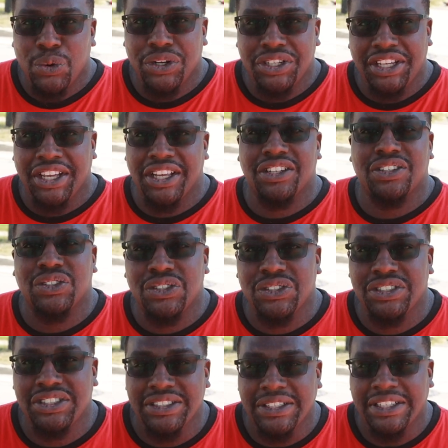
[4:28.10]
Poured
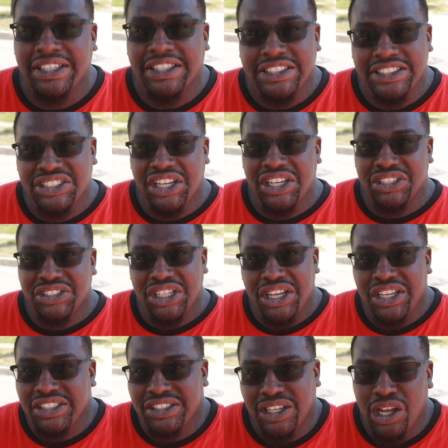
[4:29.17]
Candles.
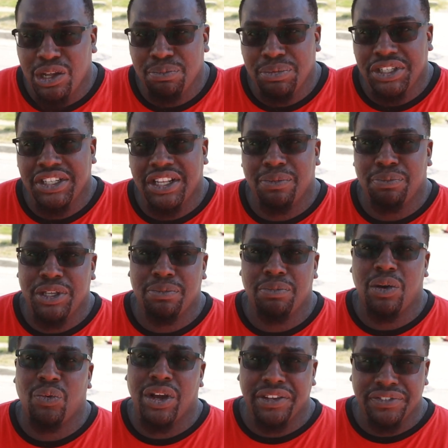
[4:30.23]
J&J is a company that me and
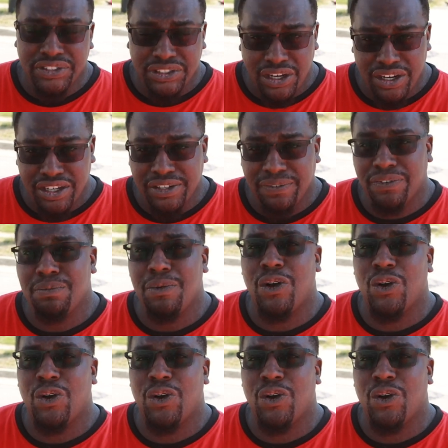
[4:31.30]
my wife started from